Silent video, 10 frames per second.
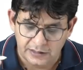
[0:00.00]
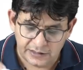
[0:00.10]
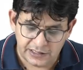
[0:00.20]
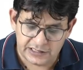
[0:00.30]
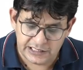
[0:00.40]

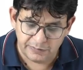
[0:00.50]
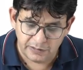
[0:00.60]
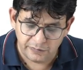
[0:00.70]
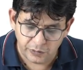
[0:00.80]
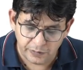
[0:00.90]
This
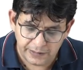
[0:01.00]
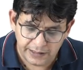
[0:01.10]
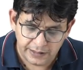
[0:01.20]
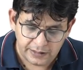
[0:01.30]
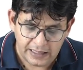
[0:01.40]

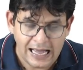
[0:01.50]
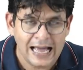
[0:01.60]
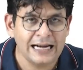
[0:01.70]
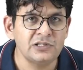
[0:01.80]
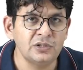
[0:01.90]
C14B
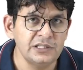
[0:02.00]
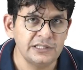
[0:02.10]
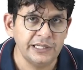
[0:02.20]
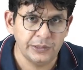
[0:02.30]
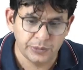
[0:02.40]
acts on the
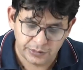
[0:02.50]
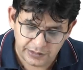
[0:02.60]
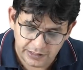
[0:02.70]
C2,